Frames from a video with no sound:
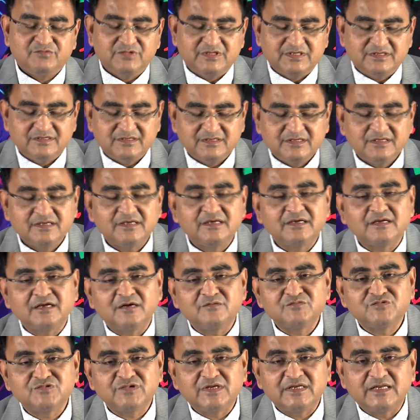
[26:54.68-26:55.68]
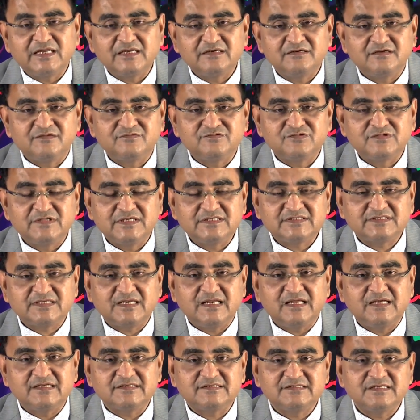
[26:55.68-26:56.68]
we come to an end of today's
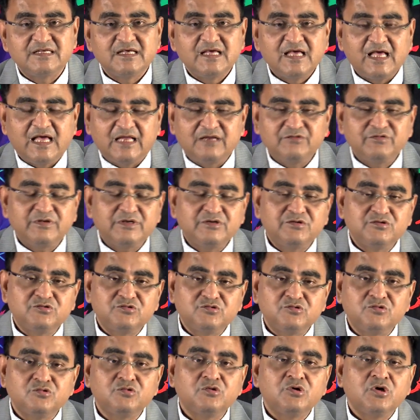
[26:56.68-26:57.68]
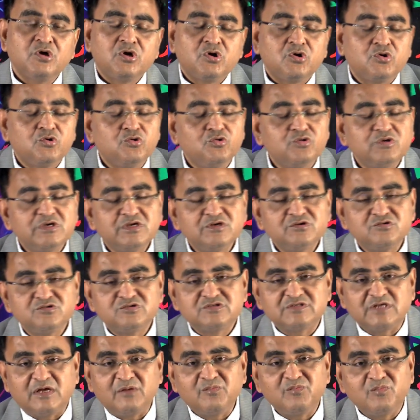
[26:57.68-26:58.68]
class and we are going to look into
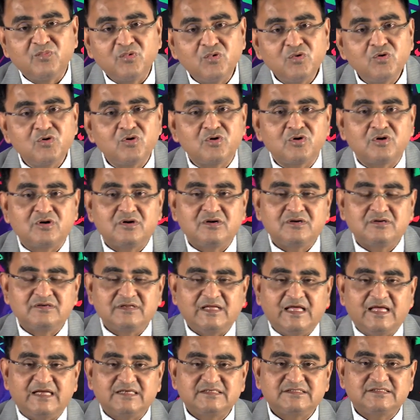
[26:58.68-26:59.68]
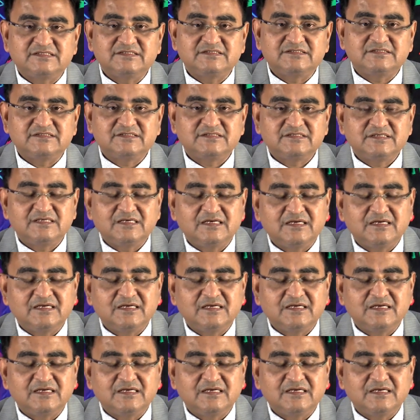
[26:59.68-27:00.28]
some more reactions